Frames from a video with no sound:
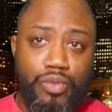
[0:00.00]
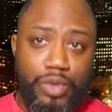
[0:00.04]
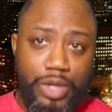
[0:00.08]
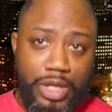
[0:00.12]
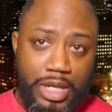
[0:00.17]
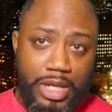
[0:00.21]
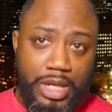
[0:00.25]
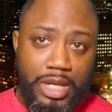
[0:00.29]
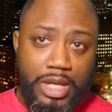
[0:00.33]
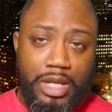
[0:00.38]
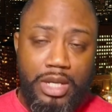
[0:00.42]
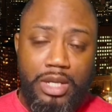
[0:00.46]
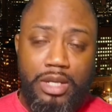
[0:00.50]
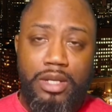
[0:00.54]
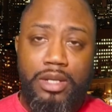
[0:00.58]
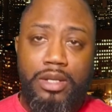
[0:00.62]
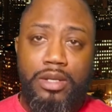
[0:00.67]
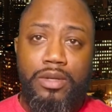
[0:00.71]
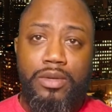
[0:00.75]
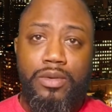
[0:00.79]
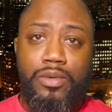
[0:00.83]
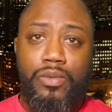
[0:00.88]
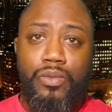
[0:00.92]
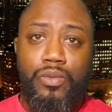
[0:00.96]

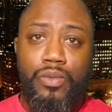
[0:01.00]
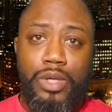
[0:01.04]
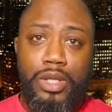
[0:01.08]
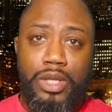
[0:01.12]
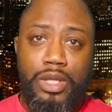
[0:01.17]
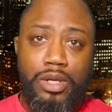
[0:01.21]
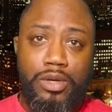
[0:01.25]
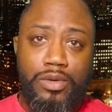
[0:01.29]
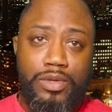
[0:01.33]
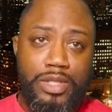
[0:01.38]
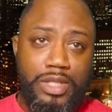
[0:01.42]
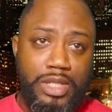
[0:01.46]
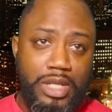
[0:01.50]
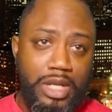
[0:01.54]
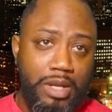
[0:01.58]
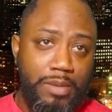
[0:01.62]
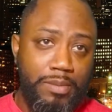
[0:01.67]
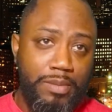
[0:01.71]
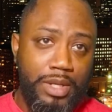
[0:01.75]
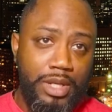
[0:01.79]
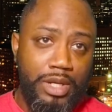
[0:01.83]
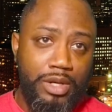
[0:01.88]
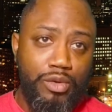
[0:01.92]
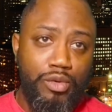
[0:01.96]
read what their
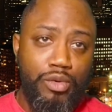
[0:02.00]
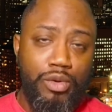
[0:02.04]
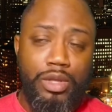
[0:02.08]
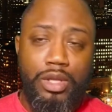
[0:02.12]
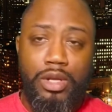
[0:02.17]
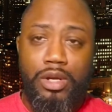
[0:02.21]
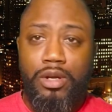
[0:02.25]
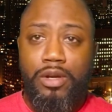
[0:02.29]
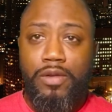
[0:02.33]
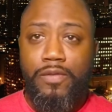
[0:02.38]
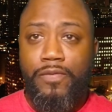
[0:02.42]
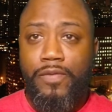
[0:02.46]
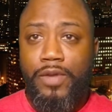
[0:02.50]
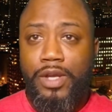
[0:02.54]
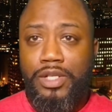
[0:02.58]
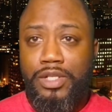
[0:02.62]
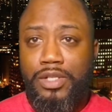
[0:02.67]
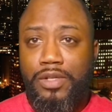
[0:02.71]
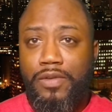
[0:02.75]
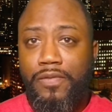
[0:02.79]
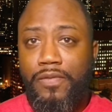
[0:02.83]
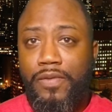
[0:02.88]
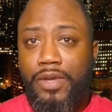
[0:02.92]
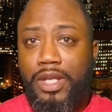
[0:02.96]
statement or their
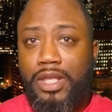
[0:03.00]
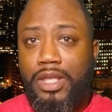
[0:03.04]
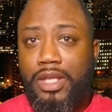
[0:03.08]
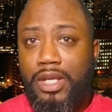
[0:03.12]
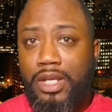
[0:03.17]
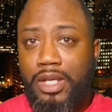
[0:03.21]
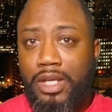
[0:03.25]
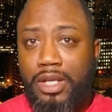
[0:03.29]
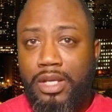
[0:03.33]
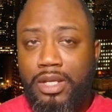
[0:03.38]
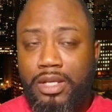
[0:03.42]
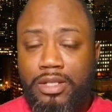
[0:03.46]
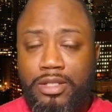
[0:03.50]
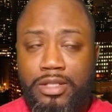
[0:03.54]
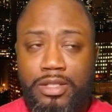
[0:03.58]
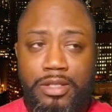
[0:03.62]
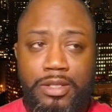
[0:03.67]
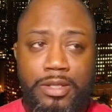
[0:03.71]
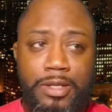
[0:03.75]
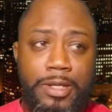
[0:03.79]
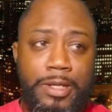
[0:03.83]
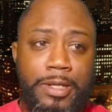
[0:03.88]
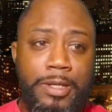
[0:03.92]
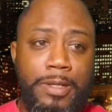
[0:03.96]
confession of faith
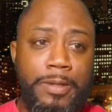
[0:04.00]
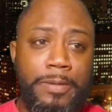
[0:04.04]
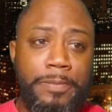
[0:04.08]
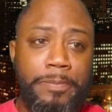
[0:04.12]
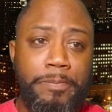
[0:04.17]
is